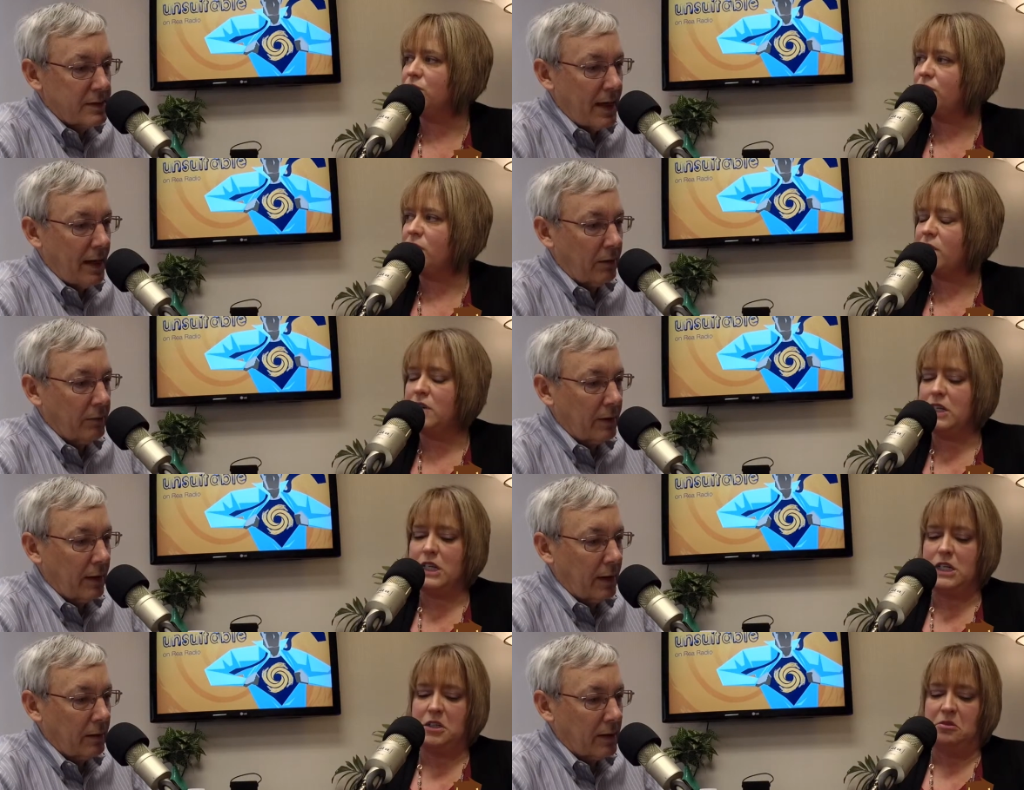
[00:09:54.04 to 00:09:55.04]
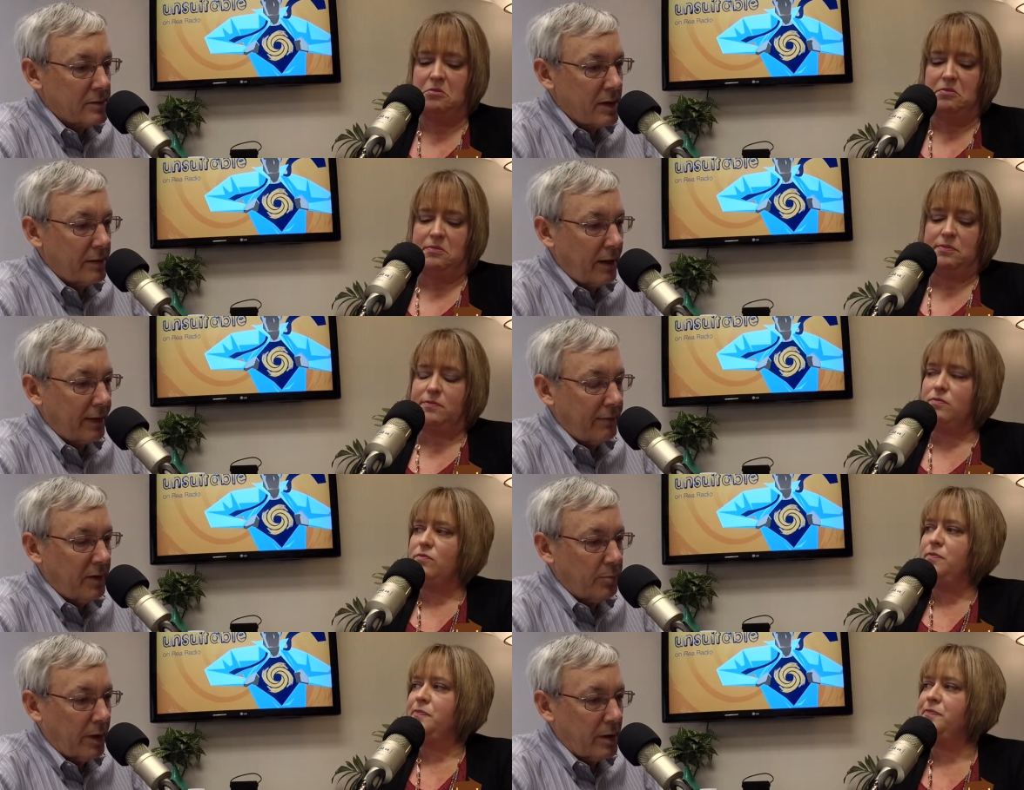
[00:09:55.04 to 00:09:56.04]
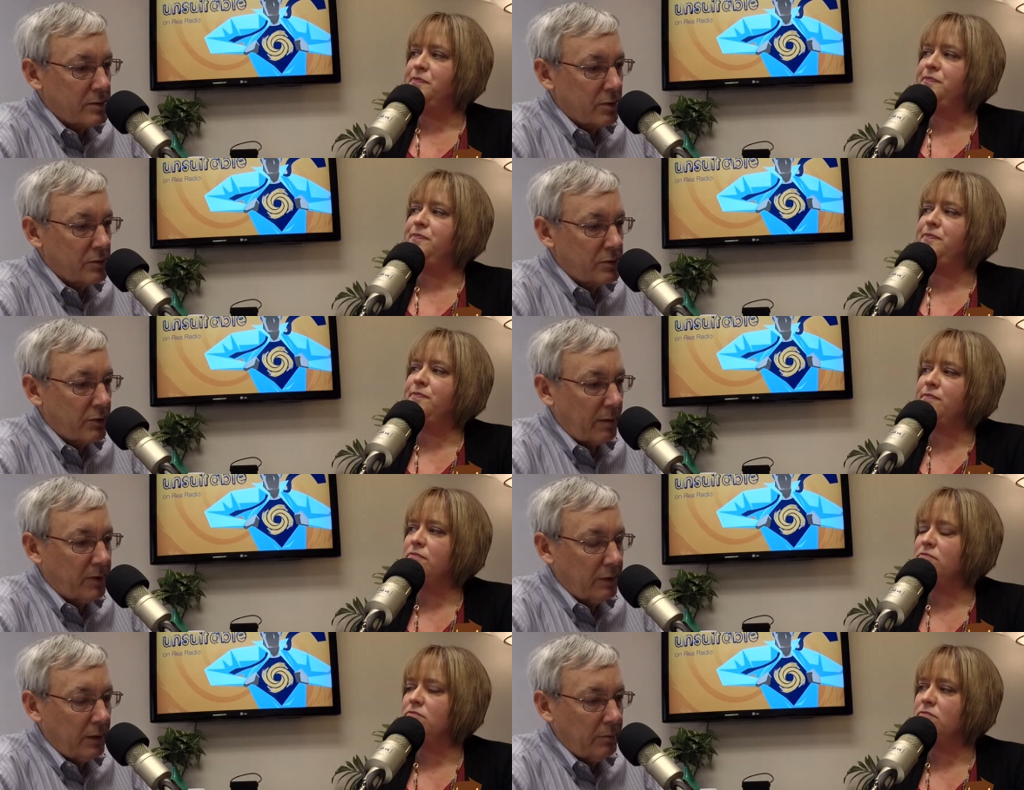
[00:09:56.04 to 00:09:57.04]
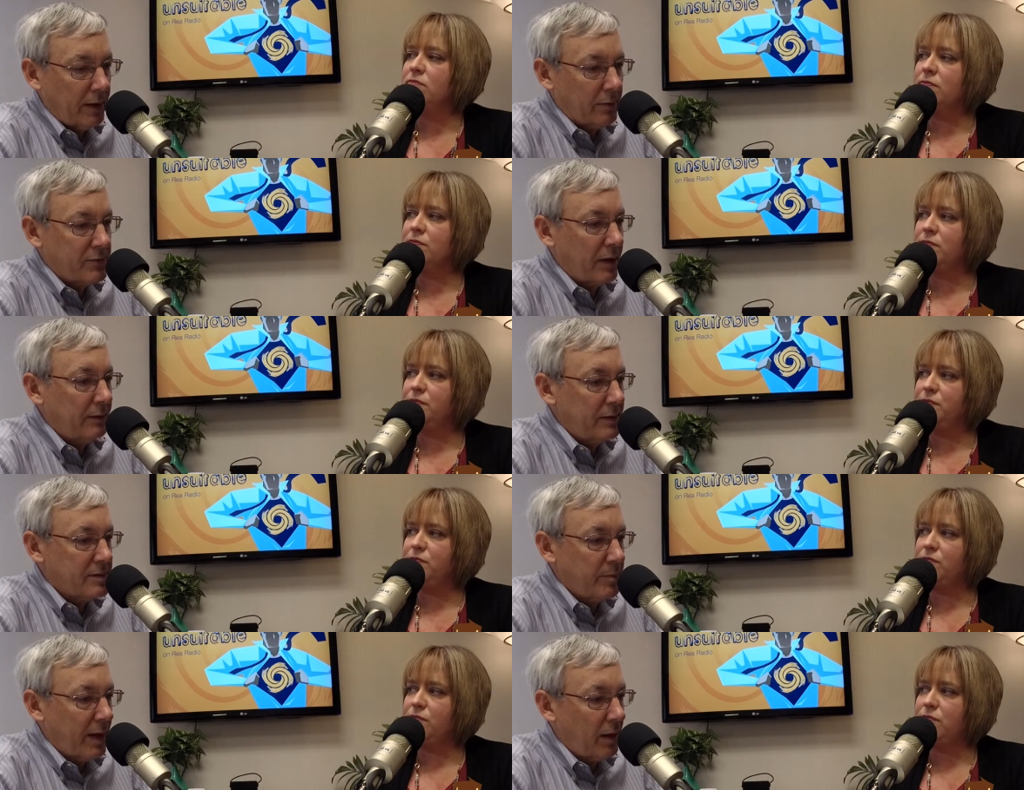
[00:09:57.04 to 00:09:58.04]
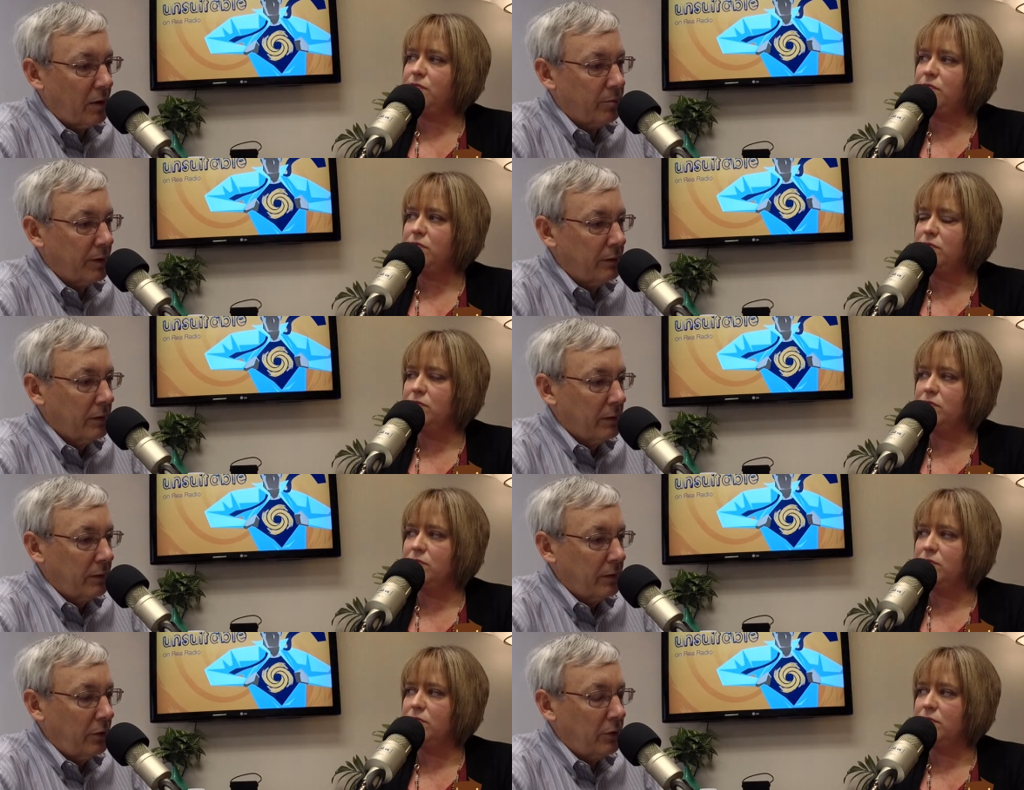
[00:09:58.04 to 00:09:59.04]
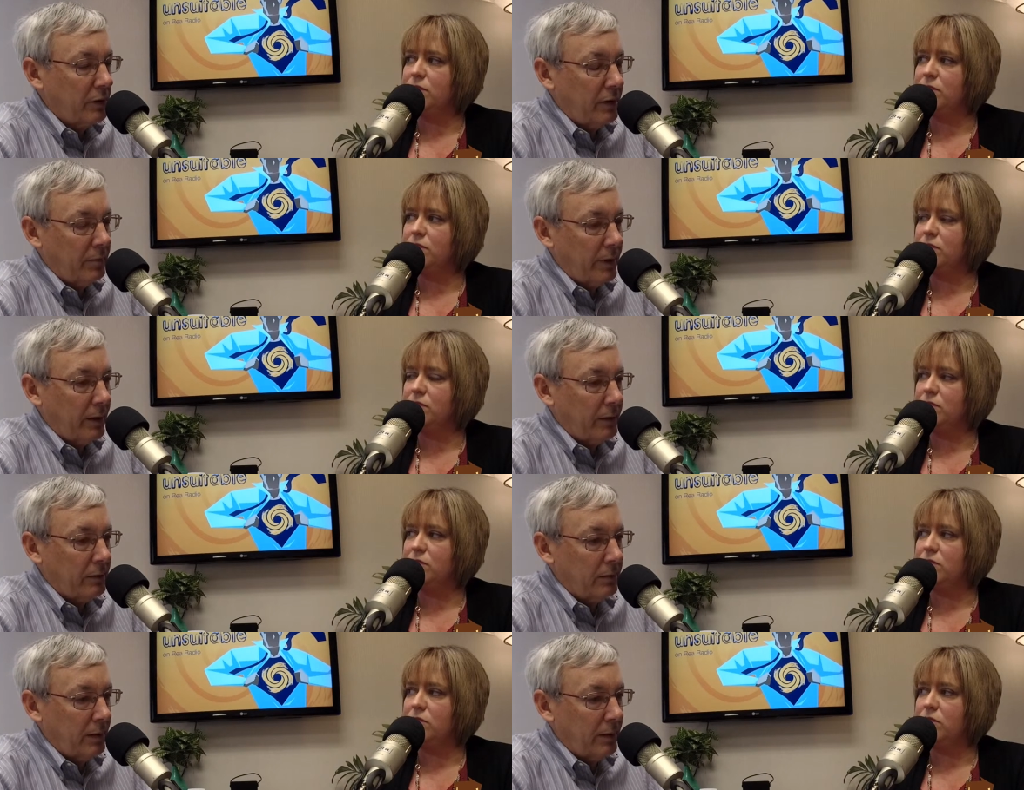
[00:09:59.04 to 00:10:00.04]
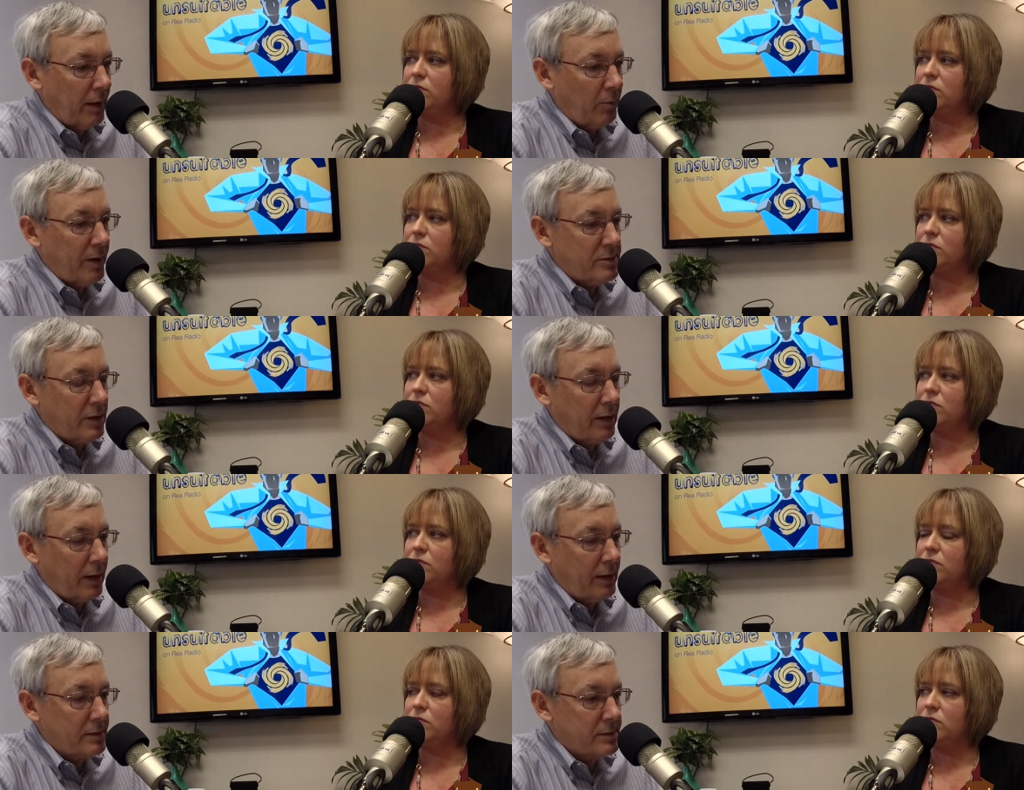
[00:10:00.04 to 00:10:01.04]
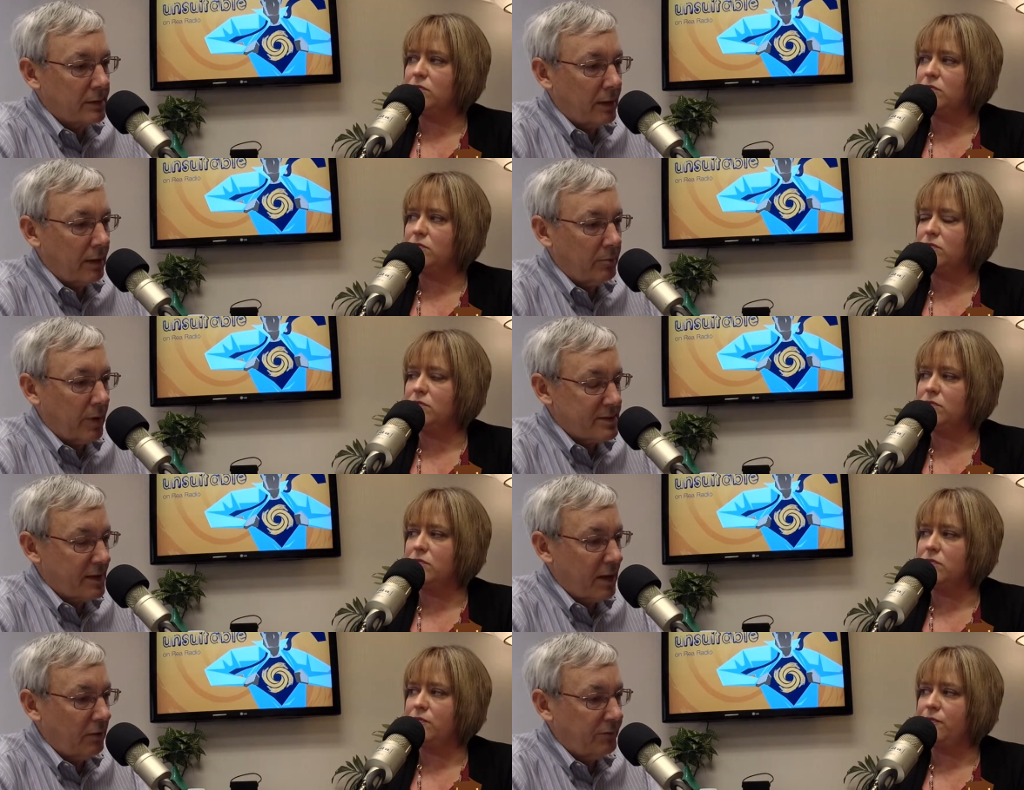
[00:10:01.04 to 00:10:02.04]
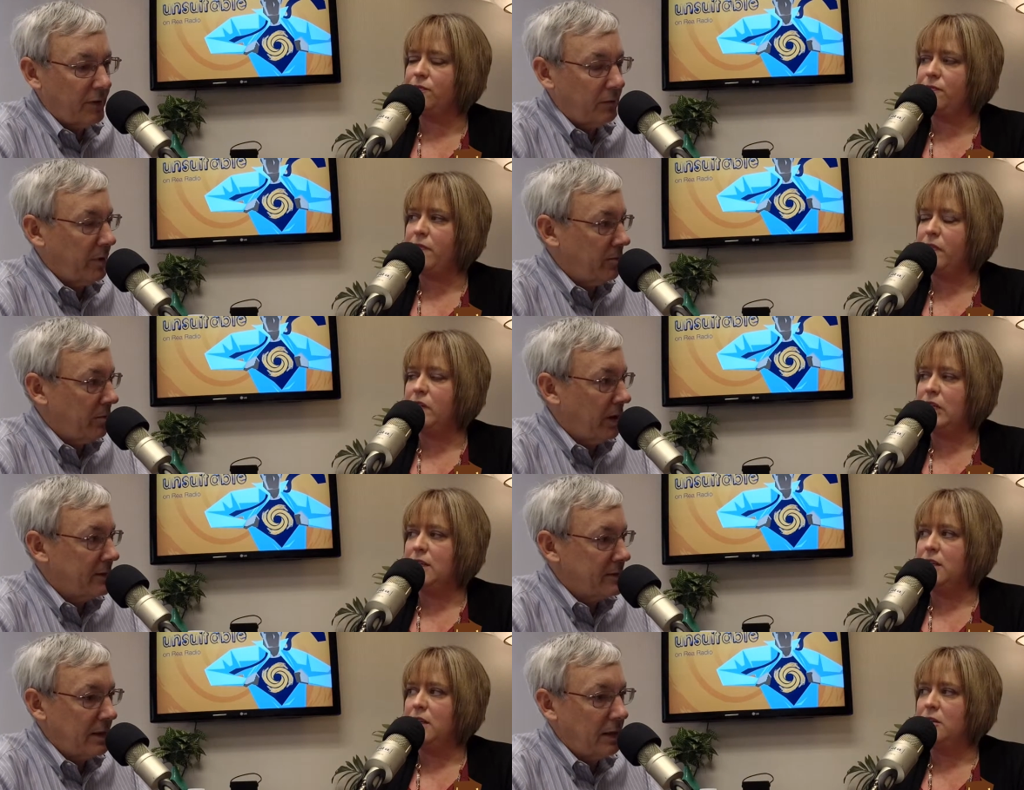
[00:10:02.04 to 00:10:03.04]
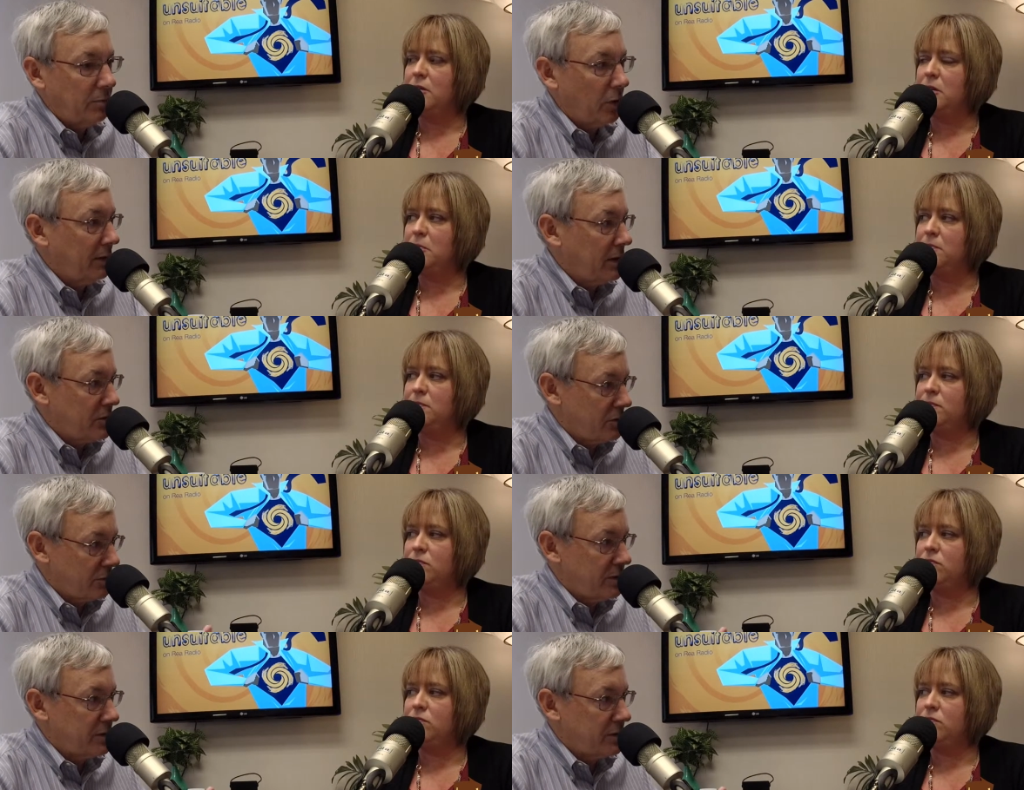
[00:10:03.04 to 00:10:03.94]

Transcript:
Speaker 1: down, let's say that I gave you a buzz or dropped an email, say I need some help, and you could come in and help educate myself and maybe my team on the issues we